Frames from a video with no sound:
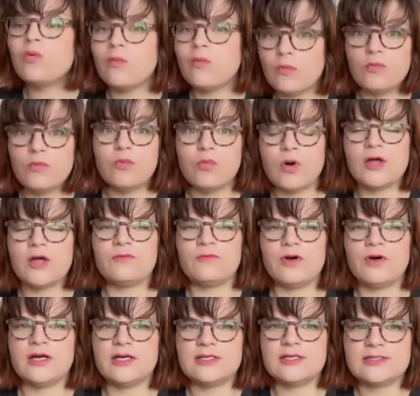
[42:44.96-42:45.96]
what
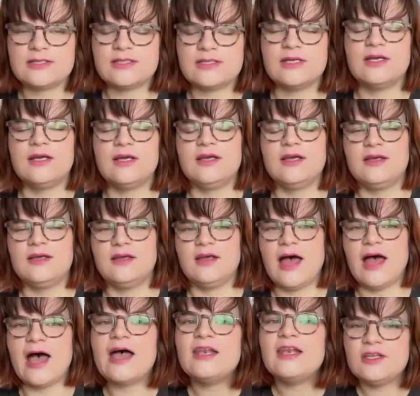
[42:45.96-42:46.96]
was
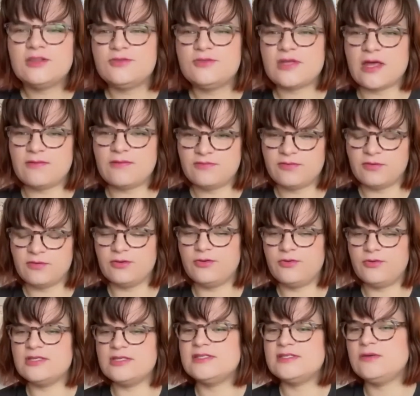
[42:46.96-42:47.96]
added to that
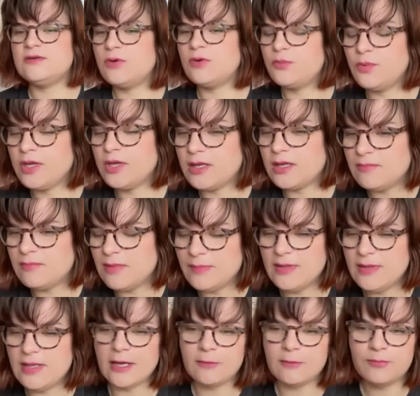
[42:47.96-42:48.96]
folder and see what we can
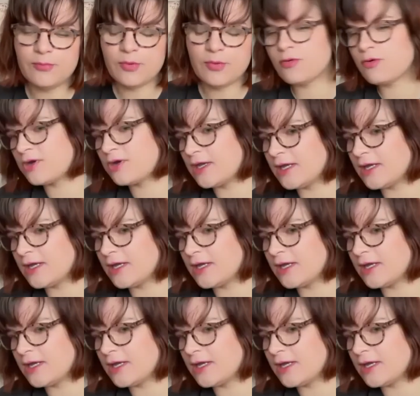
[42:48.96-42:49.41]
maybe like borrow,